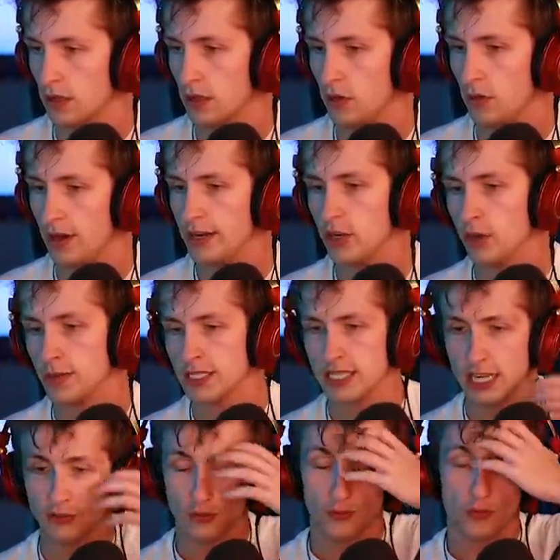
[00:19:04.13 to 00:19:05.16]
Oh wait, no
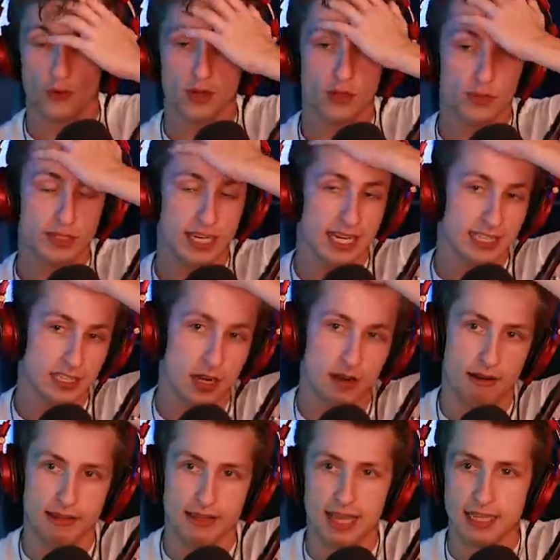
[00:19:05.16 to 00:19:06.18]
mistake for 43 seconds. All
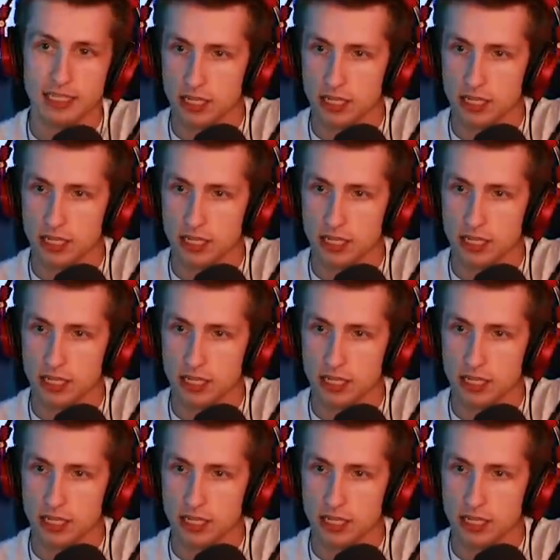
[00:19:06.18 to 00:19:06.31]
right, that's